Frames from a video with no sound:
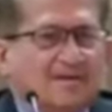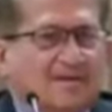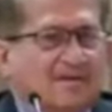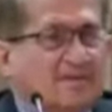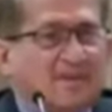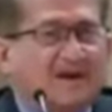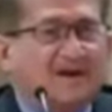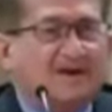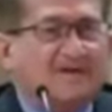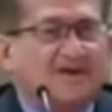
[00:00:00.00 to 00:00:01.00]
The
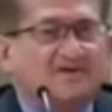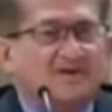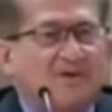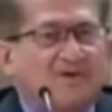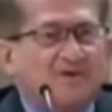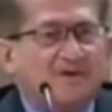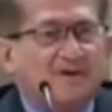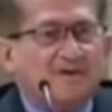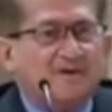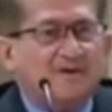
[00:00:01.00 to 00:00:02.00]
beginning, there is a word.
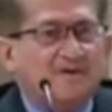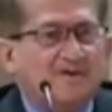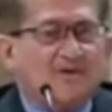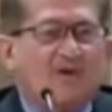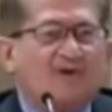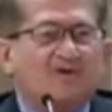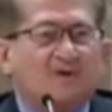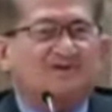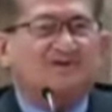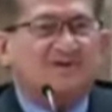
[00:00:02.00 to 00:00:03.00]
The word
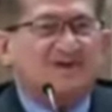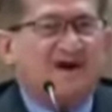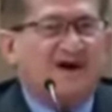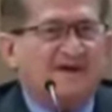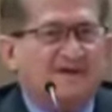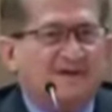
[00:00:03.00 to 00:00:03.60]
was with God.